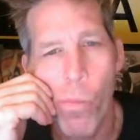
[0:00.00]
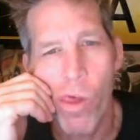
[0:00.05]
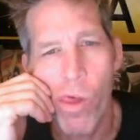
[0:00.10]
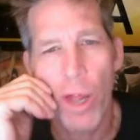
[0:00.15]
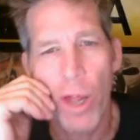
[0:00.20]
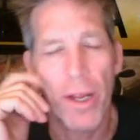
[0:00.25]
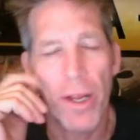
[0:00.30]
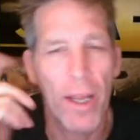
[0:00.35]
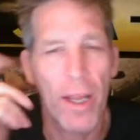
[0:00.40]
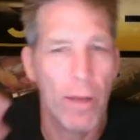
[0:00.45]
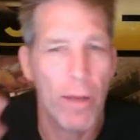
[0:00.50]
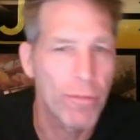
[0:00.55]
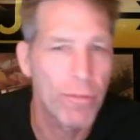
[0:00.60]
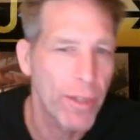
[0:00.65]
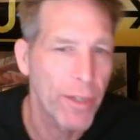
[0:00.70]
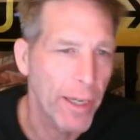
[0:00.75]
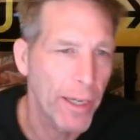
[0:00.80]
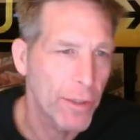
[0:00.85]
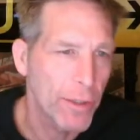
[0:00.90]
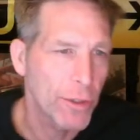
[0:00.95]
Like I have
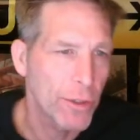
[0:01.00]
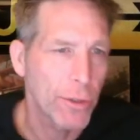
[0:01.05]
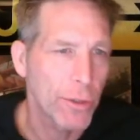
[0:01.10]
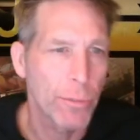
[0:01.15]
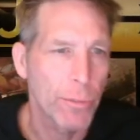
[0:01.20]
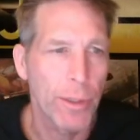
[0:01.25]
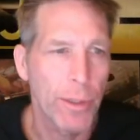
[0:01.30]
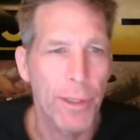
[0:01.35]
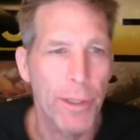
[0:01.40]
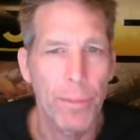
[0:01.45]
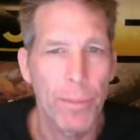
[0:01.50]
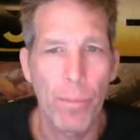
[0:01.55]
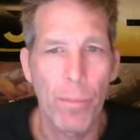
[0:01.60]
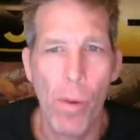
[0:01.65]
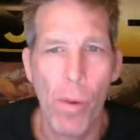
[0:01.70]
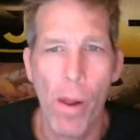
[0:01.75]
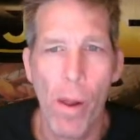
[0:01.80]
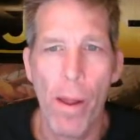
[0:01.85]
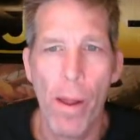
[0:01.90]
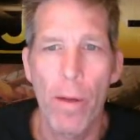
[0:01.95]
cancer, right?
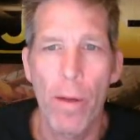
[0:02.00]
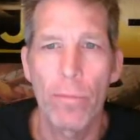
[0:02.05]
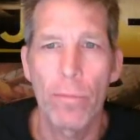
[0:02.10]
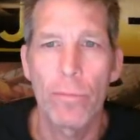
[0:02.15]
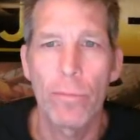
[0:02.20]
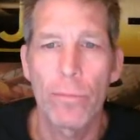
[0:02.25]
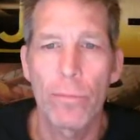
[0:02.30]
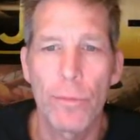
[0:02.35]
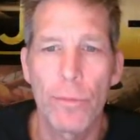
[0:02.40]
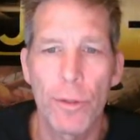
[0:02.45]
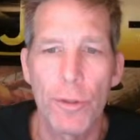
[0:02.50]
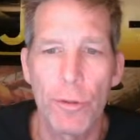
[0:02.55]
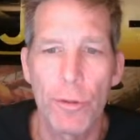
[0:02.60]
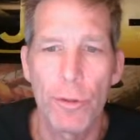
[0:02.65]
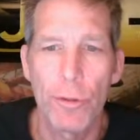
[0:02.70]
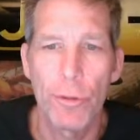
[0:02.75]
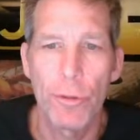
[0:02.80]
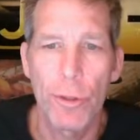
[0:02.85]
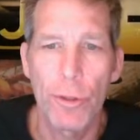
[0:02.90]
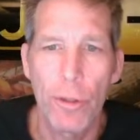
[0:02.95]
I have you
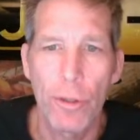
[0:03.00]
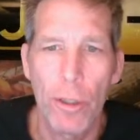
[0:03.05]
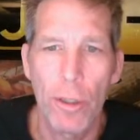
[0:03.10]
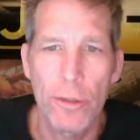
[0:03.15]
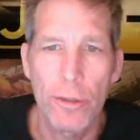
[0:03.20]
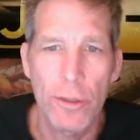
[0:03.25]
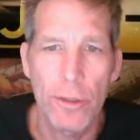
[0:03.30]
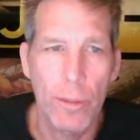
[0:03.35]
do the causes.